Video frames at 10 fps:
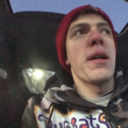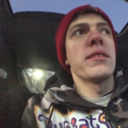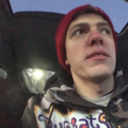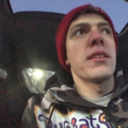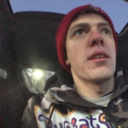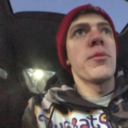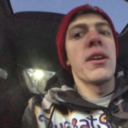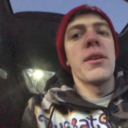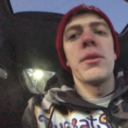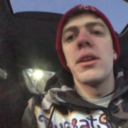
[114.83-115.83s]
balance the camera
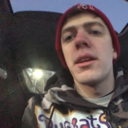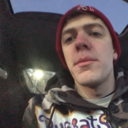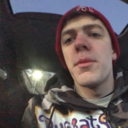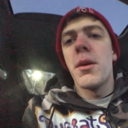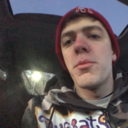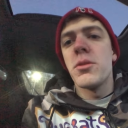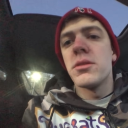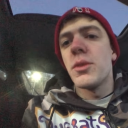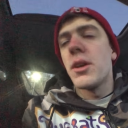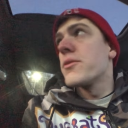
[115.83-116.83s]
that way to keep it
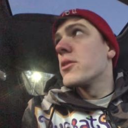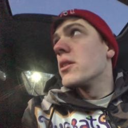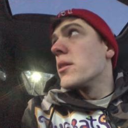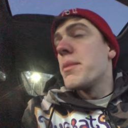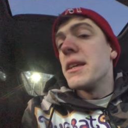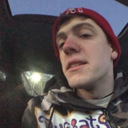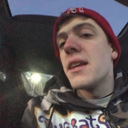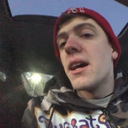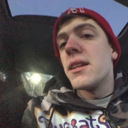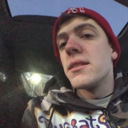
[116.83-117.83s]
upwards, whatever
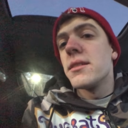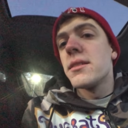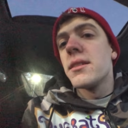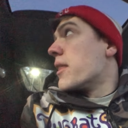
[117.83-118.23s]
piece that is.